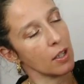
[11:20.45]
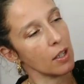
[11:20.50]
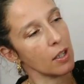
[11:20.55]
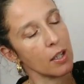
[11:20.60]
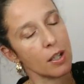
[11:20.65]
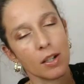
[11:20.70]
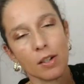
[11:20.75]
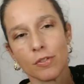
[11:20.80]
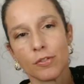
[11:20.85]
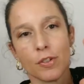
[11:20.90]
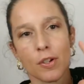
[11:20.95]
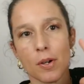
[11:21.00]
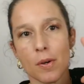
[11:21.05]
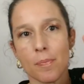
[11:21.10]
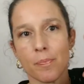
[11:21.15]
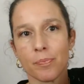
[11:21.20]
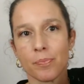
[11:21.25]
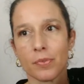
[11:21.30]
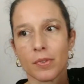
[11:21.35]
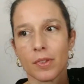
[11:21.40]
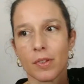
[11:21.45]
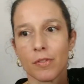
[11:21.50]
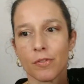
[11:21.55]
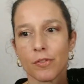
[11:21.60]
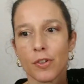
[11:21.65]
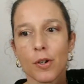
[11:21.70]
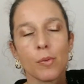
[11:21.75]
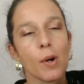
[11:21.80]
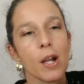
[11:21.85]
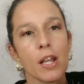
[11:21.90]
the
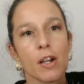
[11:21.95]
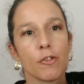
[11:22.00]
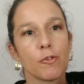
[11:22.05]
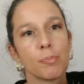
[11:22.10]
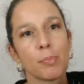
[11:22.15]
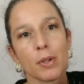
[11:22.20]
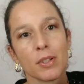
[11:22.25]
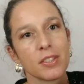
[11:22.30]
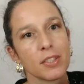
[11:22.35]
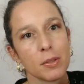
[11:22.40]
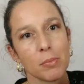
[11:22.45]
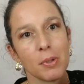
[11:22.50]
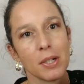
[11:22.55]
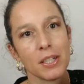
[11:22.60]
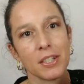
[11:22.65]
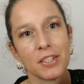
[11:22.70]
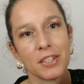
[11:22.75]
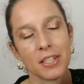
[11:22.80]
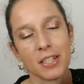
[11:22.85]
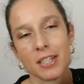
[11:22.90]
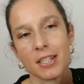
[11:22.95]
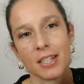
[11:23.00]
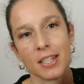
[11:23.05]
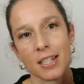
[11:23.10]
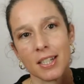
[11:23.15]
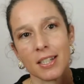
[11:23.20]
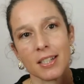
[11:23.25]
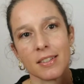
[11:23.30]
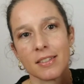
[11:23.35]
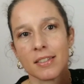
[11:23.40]
way of possibility
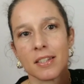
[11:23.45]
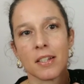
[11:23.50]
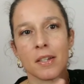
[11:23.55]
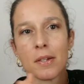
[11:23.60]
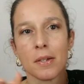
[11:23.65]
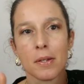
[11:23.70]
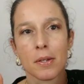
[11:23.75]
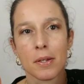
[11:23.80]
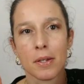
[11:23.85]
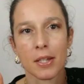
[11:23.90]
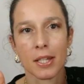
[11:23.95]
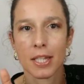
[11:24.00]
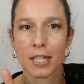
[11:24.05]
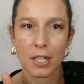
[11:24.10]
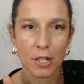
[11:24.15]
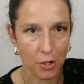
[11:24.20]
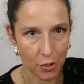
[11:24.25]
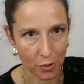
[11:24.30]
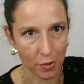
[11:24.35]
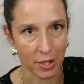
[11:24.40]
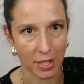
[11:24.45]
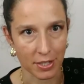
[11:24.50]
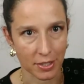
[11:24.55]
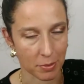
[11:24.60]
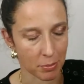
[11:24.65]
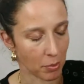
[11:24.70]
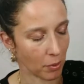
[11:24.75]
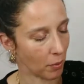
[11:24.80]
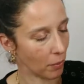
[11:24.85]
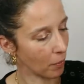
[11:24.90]
is
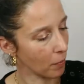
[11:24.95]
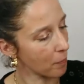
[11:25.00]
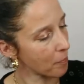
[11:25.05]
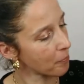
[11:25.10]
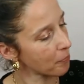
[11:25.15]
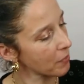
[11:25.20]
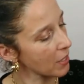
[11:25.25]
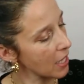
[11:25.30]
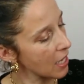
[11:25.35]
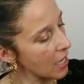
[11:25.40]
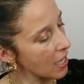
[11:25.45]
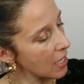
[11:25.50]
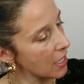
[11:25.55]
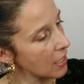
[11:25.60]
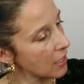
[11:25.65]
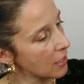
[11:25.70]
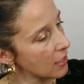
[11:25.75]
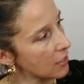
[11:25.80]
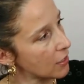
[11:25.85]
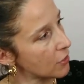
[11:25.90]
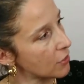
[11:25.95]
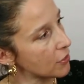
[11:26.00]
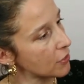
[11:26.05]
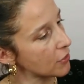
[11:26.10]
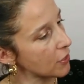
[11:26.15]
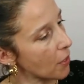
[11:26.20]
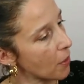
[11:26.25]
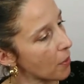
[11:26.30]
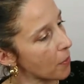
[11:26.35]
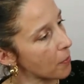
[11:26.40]
incredible.
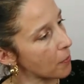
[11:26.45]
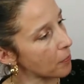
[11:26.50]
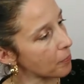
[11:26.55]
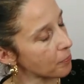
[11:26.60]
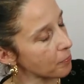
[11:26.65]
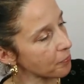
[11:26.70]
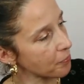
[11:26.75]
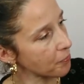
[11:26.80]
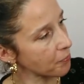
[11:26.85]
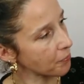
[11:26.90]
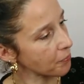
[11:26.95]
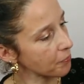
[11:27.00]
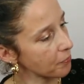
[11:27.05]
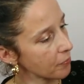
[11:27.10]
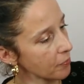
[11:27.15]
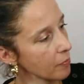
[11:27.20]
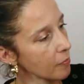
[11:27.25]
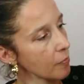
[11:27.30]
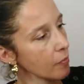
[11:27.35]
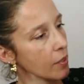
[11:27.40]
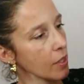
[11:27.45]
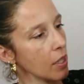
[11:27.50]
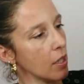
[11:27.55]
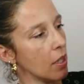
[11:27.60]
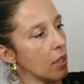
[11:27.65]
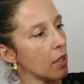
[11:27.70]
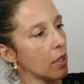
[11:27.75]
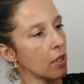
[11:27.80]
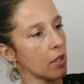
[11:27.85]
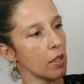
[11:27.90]
So,
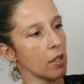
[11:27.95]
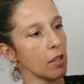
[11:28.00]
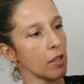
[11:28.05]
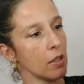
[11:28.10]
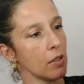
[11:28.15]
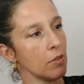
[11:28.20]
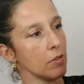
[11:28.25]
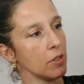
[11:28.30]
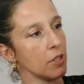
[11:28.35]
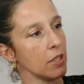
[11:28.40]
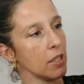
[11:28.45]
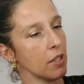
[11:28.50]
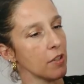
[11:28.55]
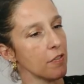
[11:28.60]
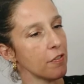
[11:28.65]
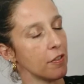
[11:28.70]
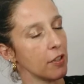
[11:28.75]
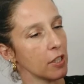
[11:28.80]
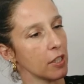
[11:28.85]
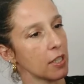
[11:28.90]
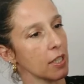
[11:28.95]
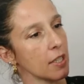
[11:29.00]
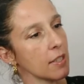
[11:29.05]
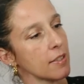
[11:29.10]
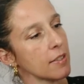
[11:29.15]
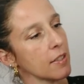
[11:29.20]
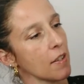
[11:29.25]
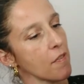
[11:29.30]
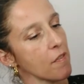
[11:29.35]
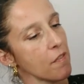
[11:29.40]
did I
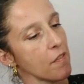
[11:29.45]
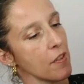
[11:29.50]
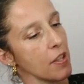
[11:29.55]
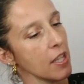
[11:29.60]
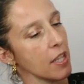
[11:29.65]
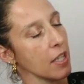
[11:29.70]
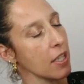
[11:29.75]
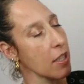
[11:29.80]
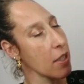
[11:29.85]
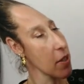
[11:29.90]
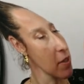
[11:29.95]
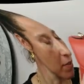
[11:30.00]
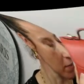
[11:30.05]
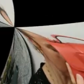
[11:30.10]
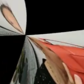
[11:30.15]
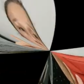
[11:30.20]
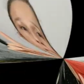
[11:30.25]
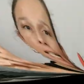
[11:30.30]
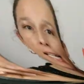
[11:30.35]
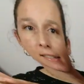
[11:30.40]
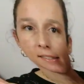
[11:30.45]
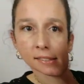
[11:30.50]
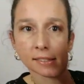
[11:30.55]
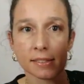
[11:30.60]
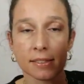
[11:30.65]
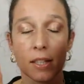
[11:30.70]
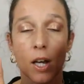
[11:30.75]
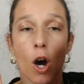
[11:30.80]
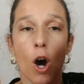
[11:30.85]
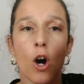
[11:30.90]
forget something? Yes,
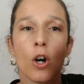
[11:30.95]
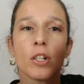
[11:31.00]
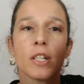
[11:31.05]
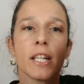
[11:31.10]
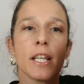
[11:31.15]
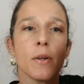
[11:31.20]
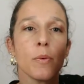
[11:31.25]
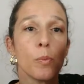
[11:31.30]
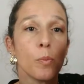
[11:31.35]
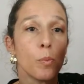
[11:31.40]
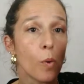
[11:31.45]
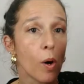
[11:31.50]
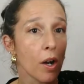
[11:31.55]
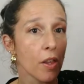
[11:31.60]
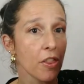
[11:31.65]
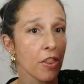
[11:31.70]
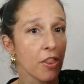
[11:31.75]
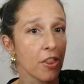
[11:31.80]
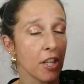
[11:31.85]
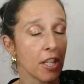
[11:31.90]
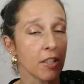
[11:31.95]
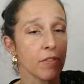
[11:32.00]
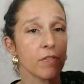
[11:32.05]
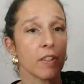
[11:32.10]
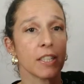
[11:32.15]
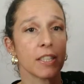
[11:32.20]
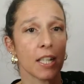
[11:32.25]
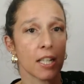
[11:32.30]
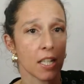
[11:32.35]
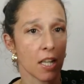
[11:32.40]
only one thing
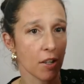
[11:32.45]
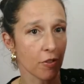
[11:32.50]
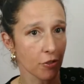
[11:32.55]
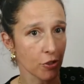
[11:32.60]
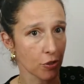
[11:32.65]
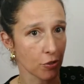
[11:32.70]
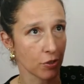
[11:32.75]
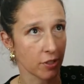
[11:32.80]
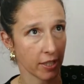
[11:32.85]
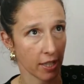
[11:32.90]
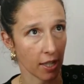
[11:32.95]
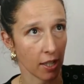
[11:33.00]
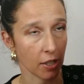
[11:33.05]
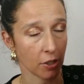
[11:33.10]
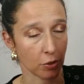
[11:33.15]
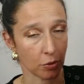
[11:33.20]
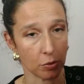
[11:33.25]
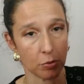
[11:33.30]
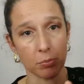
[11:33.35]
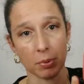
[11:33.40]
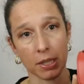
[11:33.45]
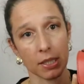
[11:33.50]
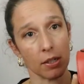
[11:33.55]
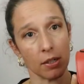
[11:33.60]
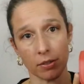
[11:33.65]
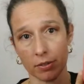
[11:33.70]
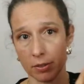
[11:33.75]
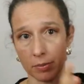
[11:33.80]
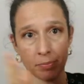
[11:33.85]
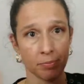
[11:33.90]
that I have to tell you,
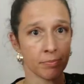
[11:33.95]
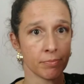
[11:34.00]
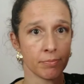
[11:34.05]
because